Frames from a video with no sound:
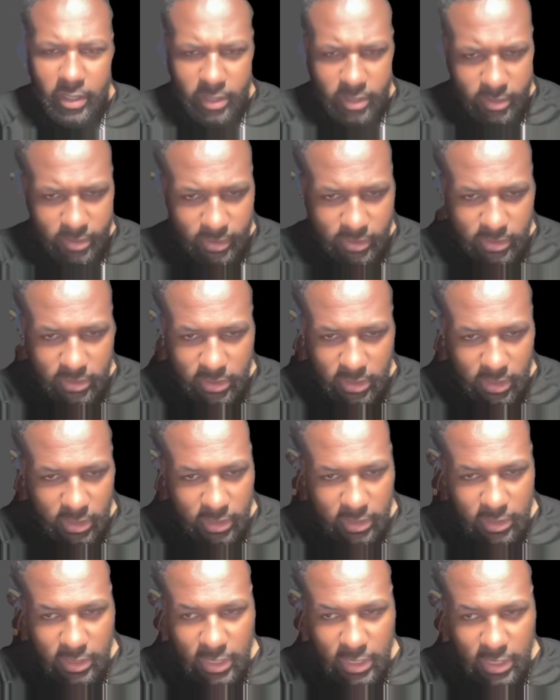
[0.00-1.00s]
Let's see.
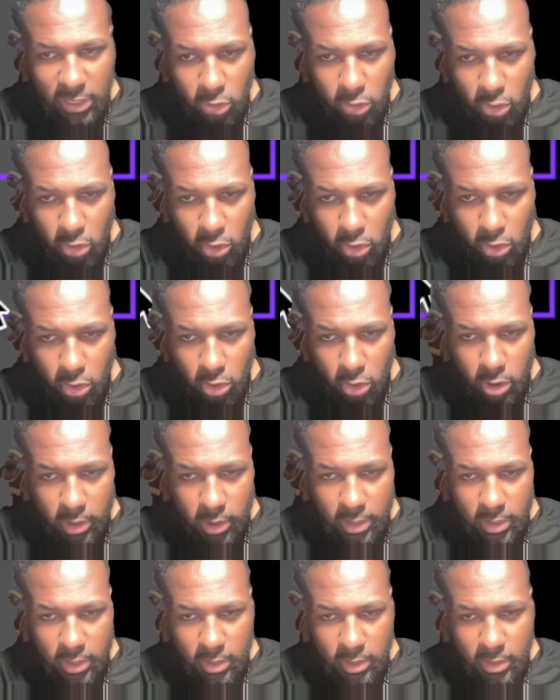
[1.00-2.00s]
Yeller
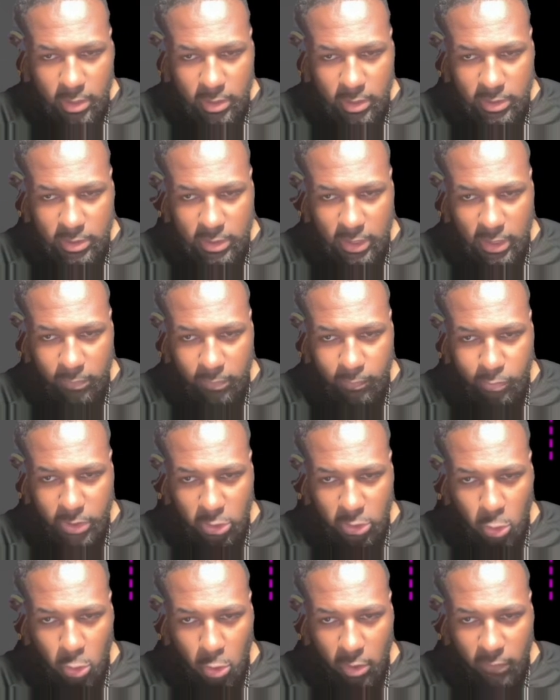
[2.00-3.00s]
said he put the
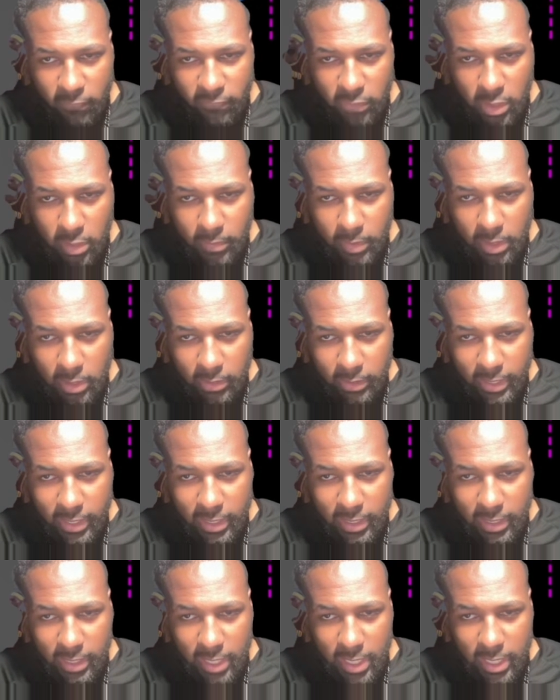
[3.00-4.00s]
coin flip and
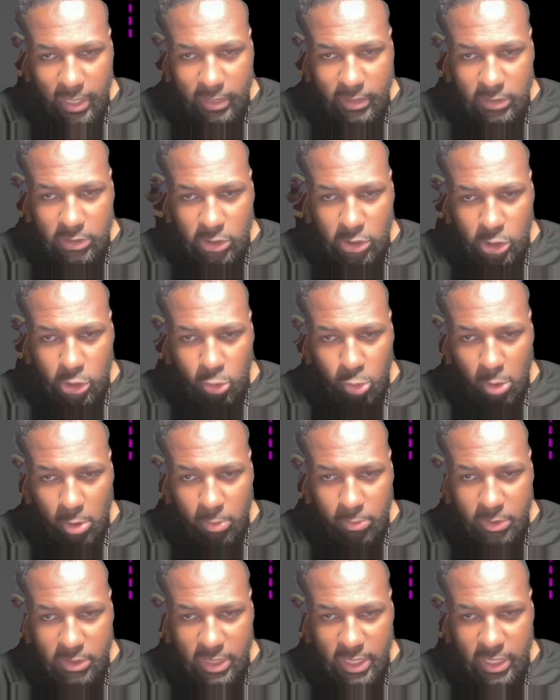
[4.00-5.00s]
laid it heads. Detroit
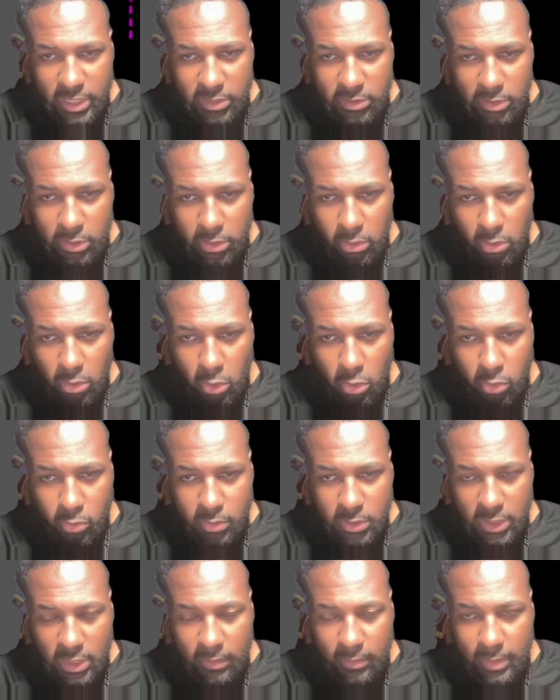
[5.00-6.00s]
was heads because they're the
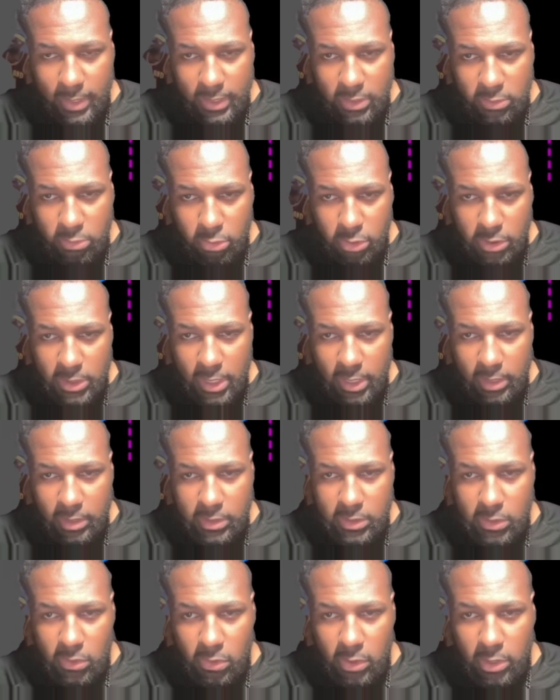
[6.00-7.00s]
home team, and that's what he's taking.
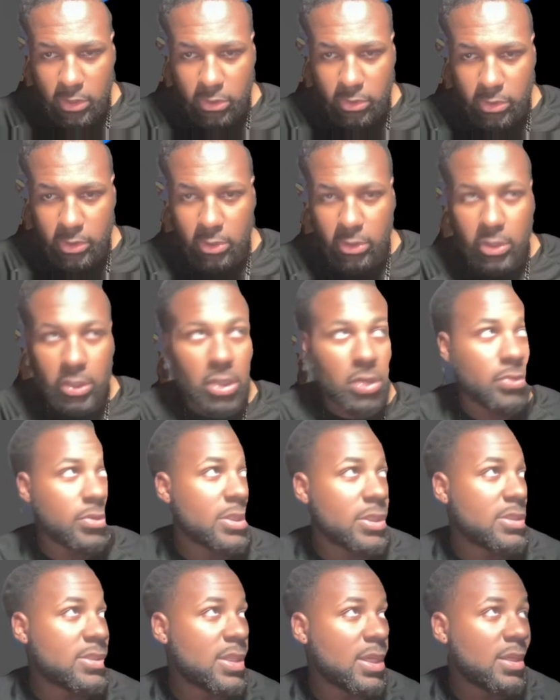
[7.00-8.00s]
So Yeller, there you go.
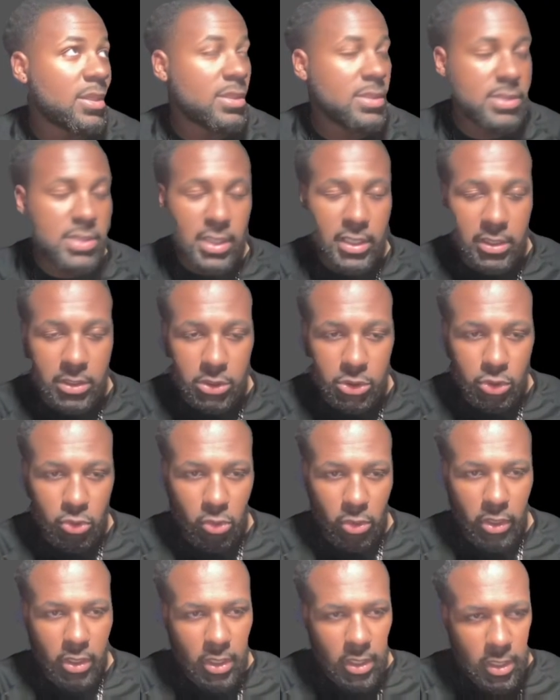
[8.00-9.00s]
He's taking Detroit.